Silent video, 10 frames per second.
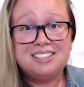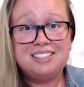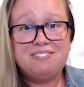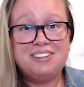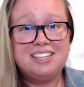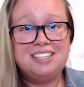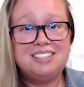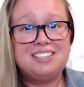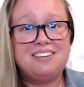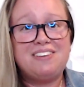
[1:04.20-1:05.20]

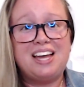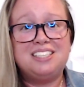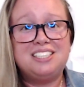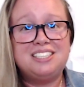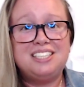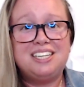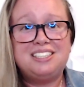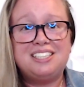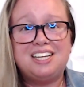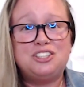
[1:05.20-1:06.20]
feelings of
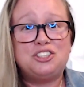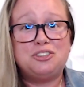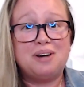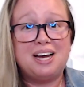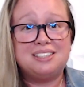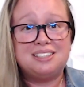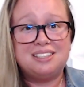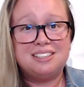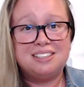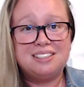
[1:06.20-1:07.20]
anxiousness and stress.
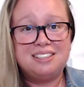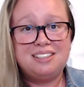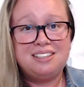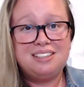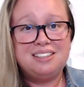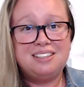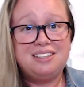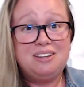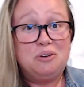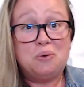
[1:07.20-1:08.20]

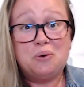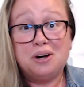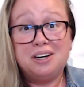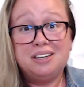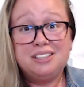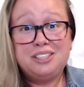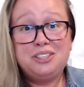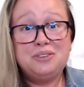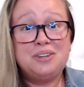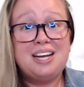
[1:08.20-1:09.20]
Or
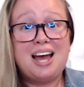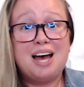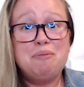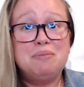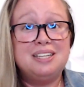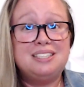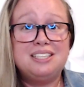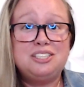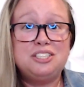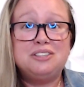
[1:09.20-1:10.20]
you can add Melissa
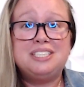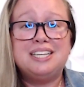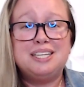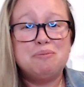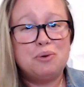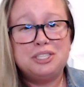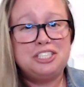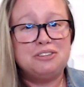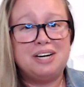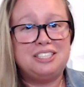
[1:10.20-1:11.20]
to your daily
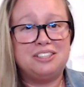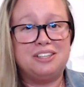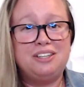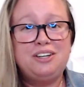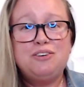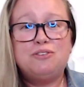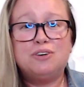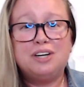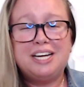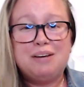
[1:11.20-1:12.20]
moisturizer
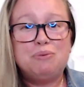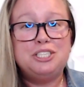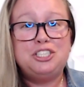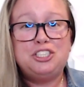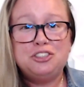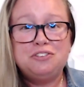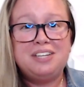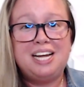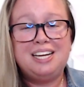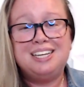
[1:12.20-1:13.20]
for a
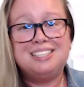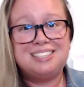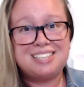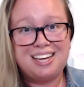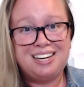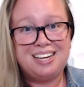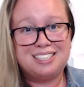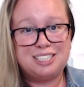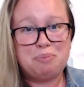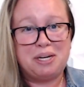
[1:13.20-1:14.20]
rejuvenating skin
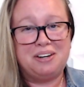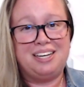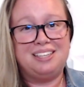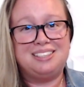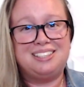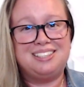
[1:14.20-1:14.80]
experience.